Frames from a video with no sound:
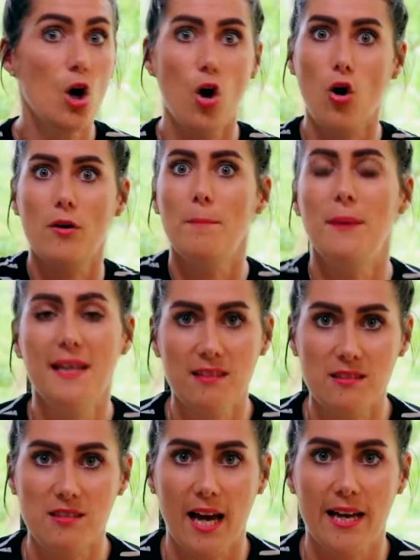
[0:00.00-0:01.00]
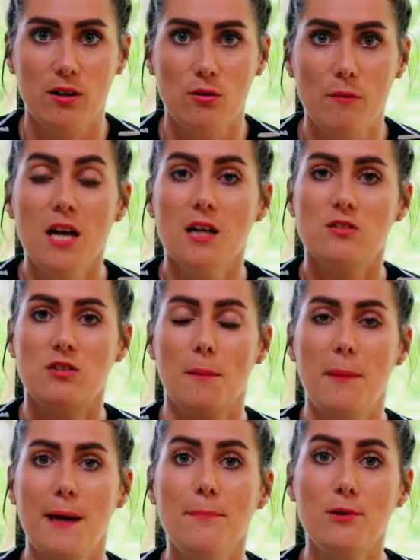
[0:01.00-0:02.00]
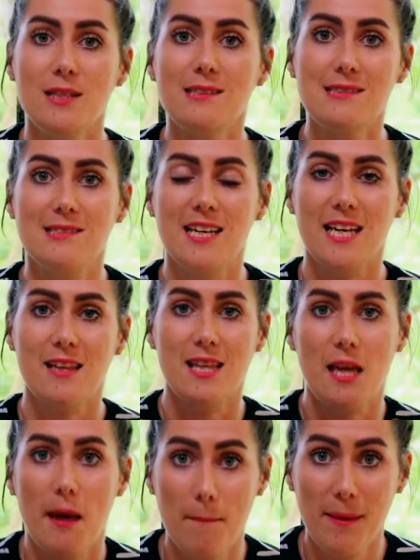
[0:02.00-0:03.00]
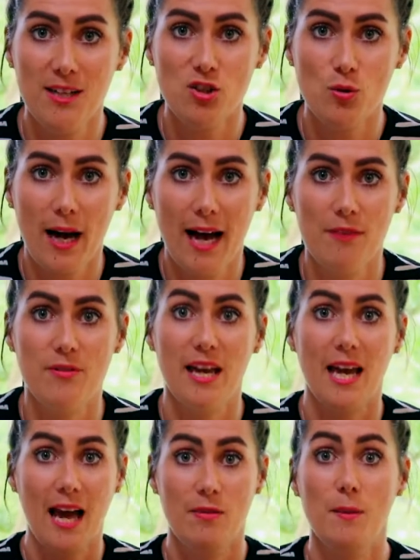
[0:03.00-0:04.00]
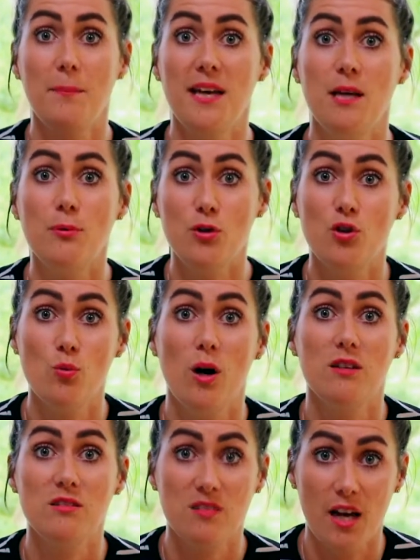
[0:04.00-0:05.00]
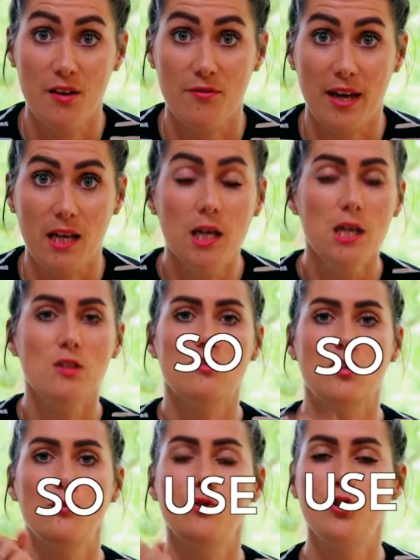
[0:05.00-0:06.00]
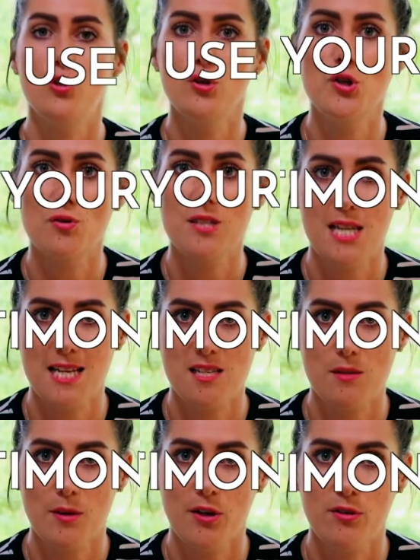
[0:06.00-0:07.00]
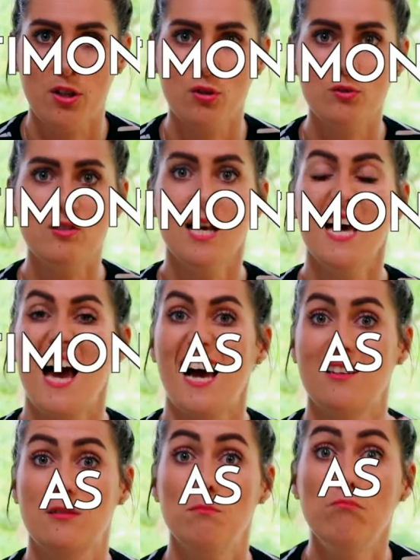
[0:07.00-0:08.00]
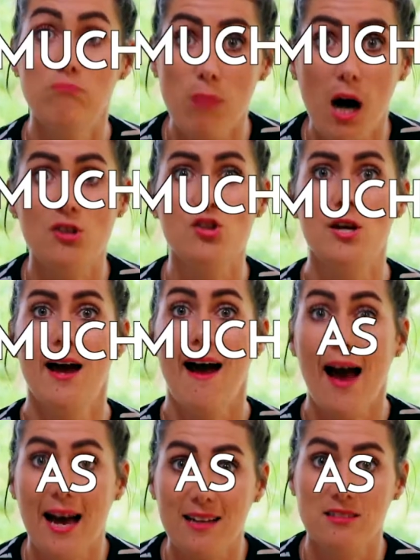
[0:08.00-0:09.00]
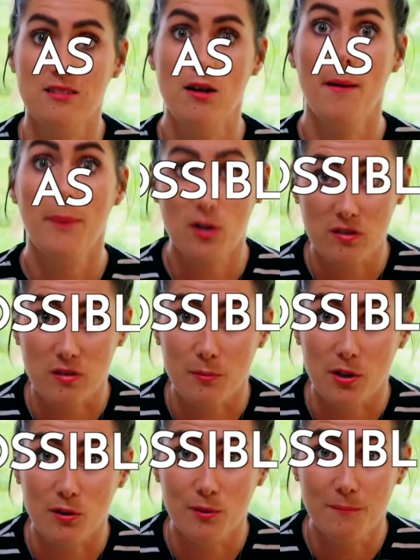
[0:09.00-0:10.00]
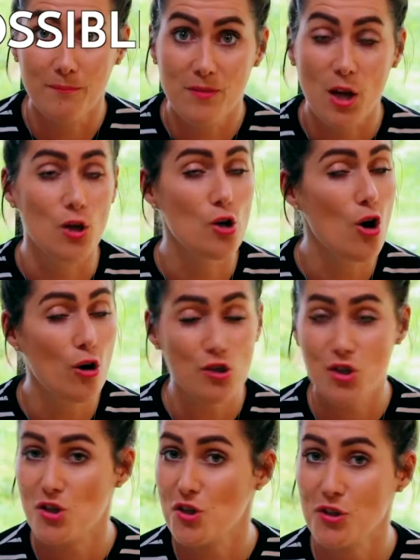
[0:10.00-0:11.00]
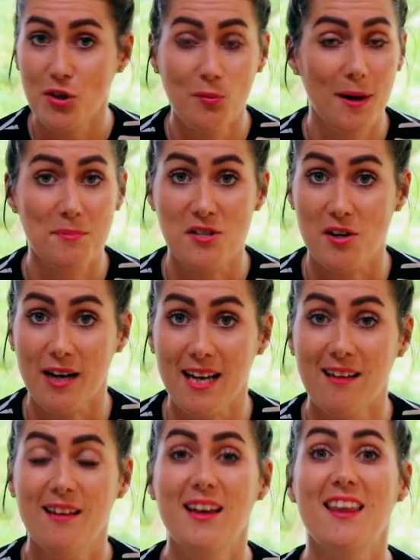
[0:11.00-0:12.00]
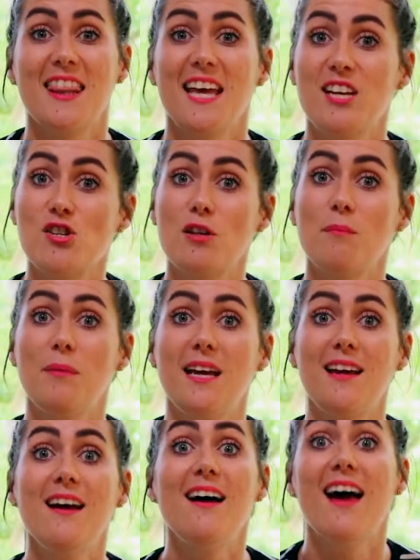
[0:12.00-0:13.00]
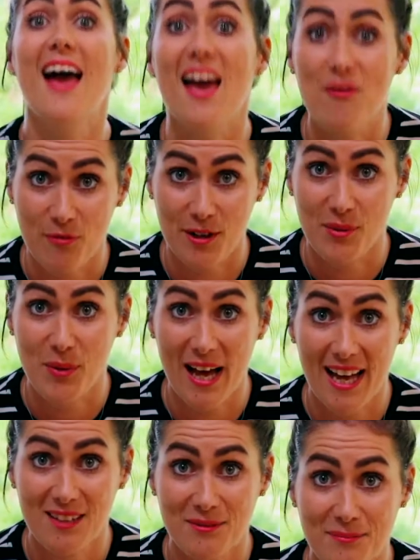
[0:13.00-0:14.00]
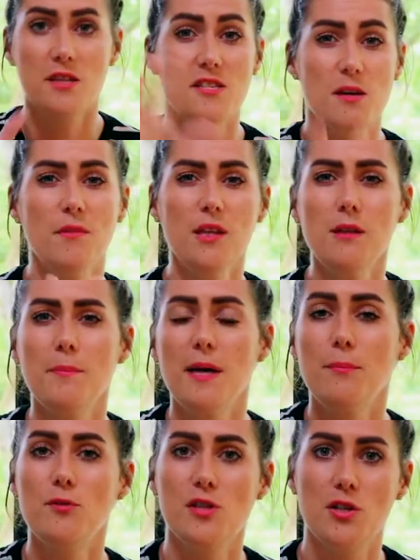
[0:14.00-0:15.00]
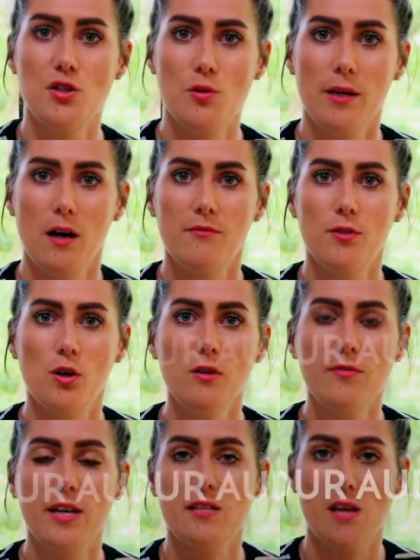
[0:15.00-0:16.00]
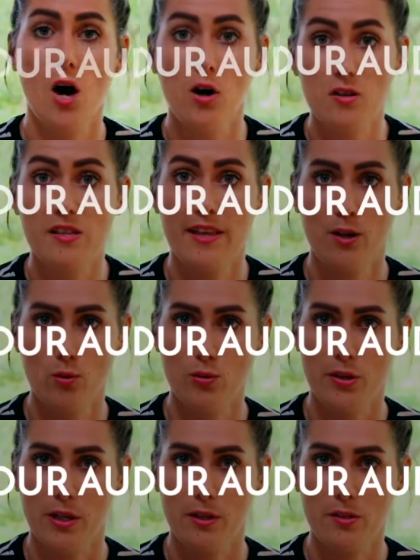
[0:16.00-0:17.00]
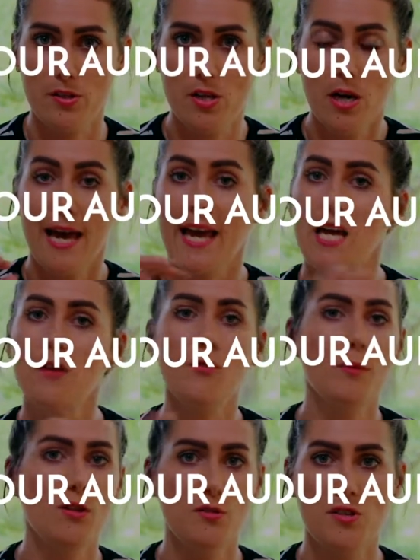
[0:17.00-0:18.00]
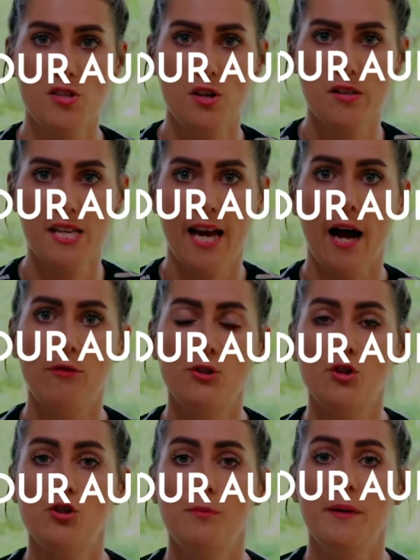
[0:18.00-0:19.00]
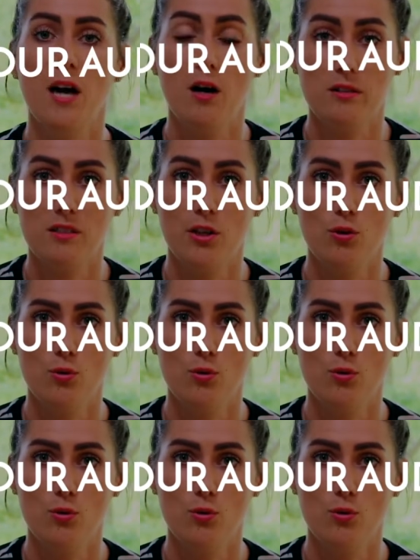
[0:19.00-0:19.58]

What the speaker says: on a bigger scale, so people can see the impact you are having and the people you are serving. So use your testimonials as much as possible, not just on your website. They should be everywhere. Something that people don't do enough of is ask their audience. Even when you're starting out, you should be asking your